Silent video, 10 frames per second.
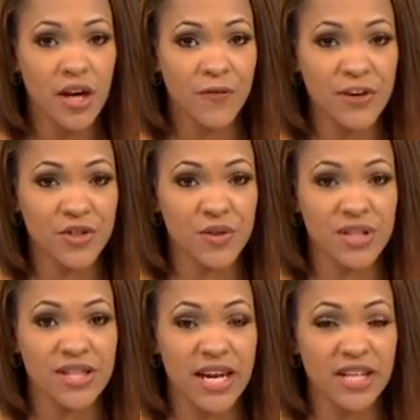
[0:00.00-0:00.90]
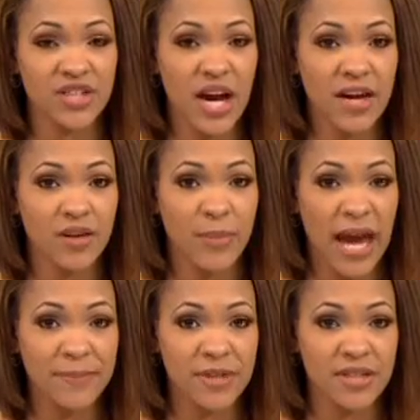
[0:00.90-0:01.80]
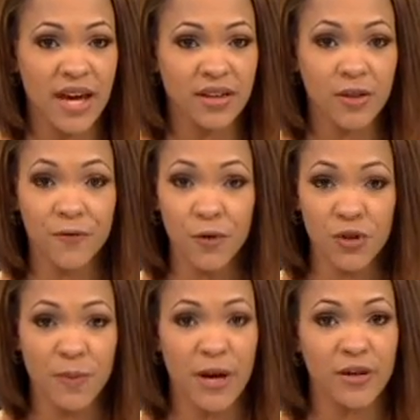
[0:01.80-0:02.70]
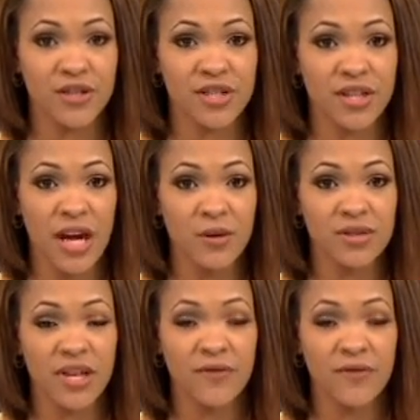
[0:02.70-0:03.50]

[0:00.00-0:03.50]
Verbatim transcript: Officials in St. John the Baptist and Lafourche parishes announced